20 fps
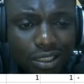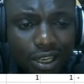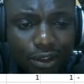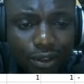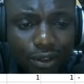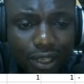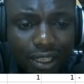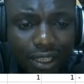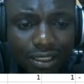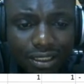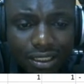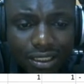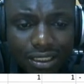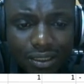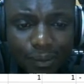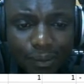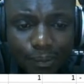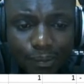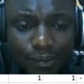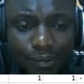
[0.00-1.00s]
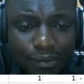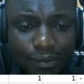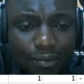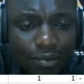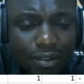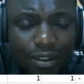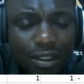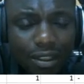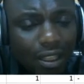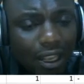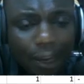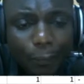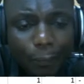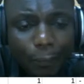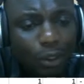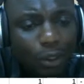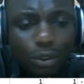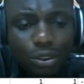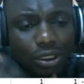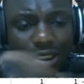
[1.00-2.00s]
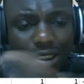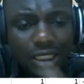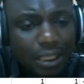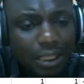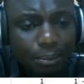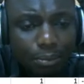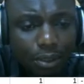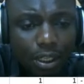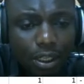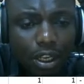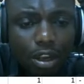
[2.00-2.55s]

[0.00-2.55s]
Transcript: You can see we don't need them.